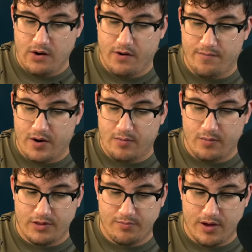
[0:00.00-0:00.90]
We have minimum
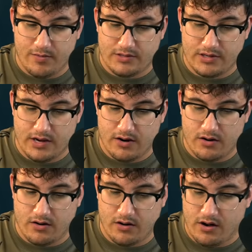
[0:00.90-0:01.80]
monthly payments
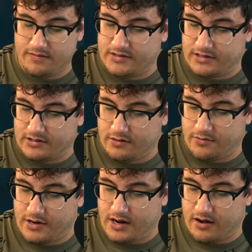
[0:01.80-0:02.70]
here of
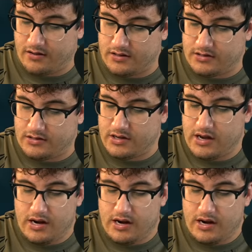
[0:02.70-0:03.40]
sixty-three dollars.